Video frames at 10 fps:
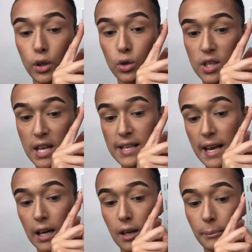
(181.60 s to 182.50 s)
for you just in a
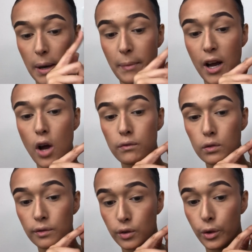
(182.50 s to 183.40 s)
second, but my
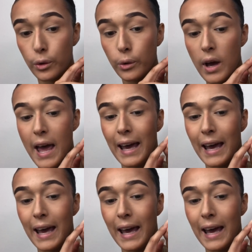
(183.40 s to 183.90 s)
overall view